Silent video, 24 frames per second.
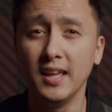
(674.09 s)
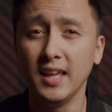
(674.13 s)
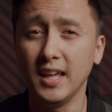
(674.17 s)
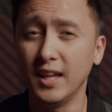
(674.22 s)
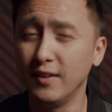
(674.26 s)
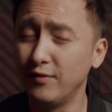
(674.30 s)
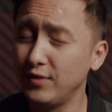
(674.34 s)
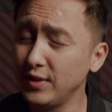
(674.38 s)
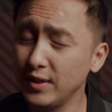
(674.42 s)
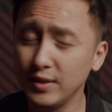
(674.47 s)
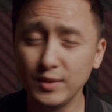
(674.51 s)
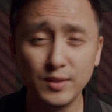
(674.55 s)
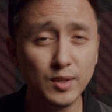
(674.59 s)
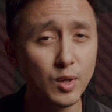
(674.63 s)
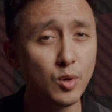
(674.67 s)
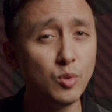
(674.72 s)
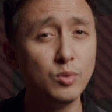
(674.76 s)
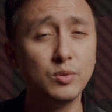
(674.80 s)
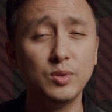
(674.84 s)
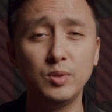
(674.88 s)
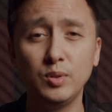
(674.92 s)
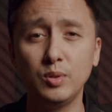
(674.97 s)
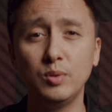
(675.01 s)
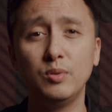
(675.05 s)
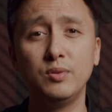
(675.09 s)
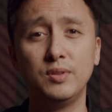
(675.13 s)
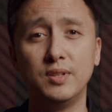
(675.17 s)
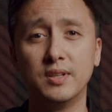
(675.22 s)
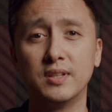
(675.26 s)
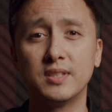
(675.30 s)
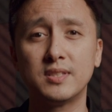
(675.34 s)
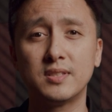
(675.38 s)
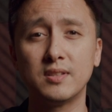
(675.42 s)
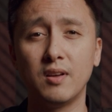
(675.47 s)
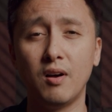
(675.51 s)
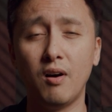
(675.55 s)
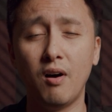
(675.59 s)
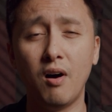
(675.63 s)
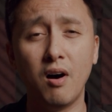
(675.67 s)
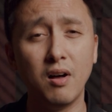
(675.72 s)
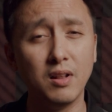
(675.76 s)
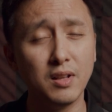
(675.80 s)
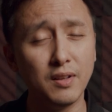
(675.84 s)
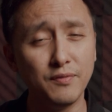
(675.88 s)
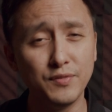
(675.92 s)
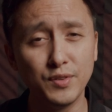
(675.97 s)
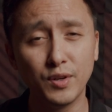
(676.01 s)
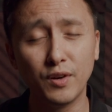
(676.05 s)
If you don't do this,
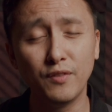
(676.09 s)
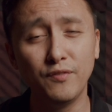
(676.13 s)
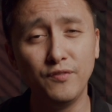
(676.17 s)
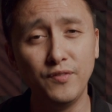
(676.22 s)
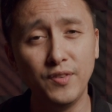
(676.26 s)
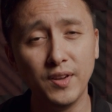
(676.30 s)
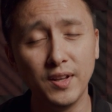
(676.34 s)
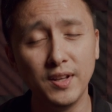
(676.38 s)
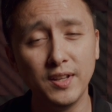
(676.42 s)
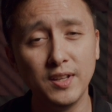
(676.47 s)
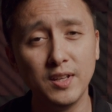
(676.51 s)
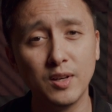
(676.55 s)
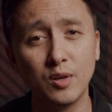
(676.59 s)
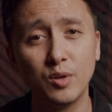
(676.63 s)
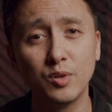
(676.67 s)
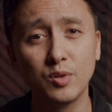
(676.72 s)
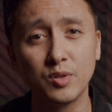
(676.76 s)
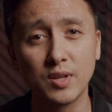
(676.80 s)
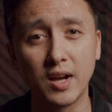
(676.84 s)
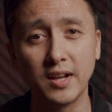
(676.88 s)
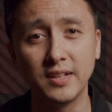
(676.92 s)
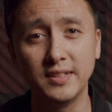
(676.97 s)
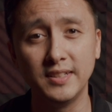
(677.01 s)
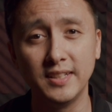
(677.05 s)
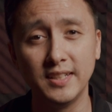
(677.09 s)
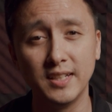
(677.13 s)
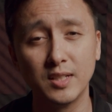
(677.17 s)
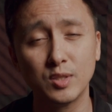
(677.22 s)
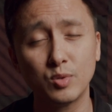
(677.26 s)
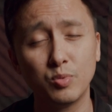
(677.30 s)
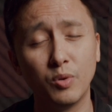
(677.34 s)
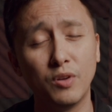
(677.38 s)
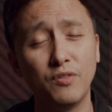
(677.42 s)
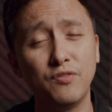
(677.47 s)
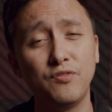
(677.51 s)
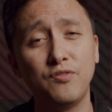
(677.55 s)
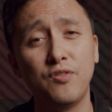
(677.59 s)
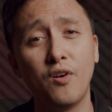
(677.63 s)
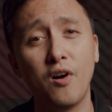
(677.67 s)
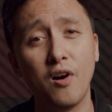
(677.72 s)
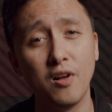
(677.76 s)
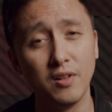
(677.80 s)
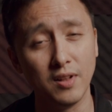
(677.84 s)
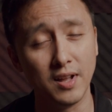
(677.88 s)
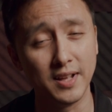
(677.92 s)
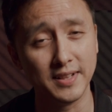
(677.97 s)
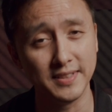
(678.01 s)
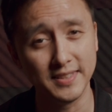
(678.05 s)
all of your video ideas will
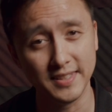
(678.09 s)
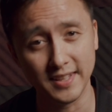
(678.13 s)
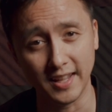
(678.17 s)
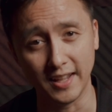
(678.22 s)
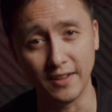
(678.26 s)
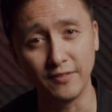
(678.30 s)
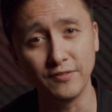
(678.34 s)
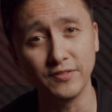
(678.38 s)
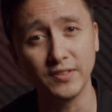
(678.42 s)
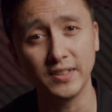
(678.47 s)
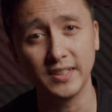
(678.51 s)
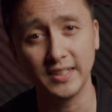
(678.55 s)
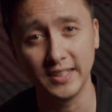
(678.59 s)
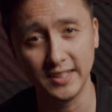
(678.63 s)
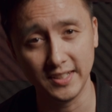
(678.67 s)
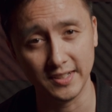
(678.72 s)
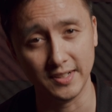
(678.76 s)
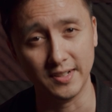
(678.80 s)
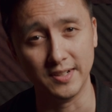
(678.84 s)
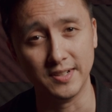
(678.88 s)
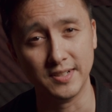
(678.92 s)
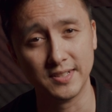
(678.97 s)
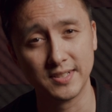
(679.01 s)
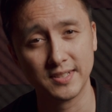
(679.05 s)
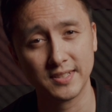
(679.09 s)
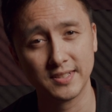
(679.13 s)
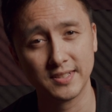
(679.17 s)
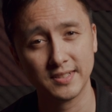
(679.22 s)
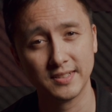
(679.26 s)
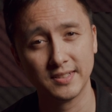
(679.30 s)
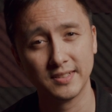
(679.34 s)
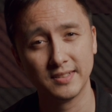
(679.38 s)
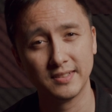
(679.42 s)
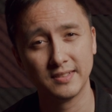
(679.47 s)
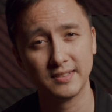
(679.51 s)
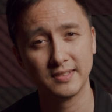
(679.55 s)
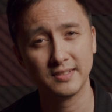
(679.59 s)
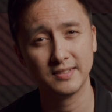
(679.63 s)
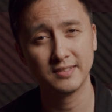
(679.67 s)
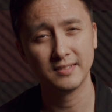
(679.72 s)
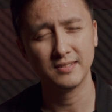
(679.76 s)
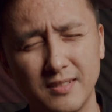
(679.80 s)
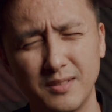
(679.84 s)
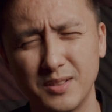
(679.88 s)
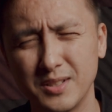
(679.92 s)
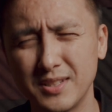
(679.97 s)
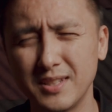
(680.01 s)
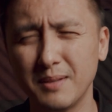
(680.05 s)
fall on deaf ears.
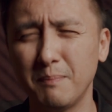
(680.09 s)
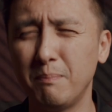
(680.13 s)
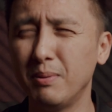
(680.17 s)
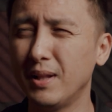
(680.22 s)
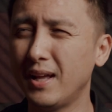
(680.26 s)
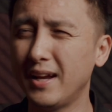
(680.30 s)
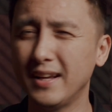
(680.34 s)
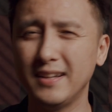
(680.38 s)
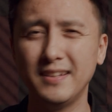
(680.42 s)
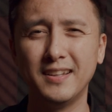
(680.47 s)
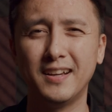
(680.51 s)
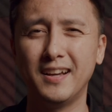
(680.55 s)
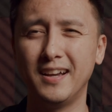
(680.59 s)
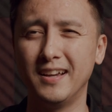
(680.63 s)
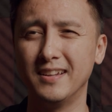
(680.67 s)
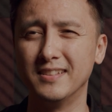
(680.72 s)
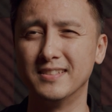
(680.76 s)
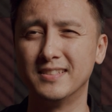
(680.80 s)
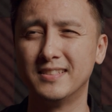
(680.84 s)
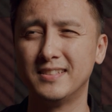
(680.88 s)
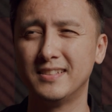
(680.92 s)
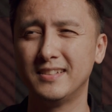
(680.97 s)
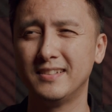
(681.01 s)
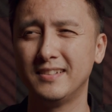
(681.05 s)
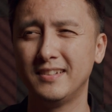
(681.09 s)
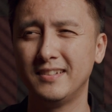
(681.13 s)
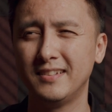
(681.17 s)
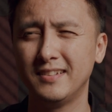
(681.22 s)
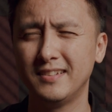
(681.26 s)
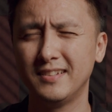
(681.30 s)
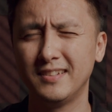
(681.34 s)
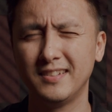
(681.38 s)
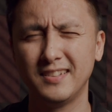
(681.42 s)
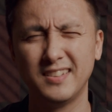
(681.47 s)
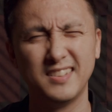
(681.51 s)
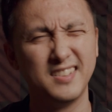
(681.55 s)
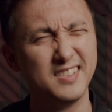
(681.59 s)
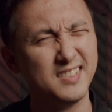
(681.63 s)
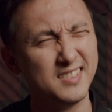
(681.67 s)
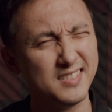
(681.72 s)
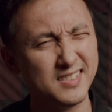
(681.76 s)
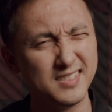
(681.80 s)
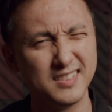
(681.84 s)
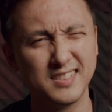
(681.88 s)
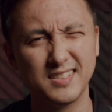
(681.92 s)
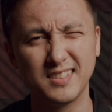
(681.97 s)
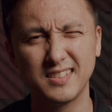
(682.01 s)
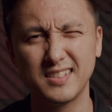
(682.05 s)
Or is it blind eyes? Is
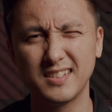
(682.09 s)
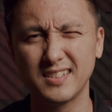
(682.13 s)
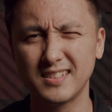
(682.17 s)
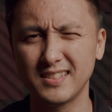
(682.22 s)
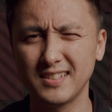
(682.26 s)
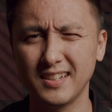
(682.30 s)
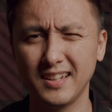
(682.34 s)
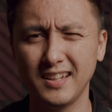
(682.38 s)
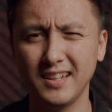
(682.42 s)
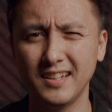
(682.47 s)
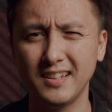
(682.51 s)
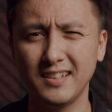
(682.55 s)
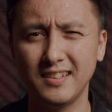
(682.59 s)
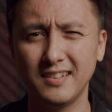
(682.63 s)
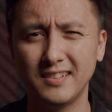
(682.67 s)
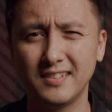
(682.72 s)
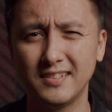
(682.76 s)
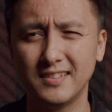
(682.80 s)
there such a saying?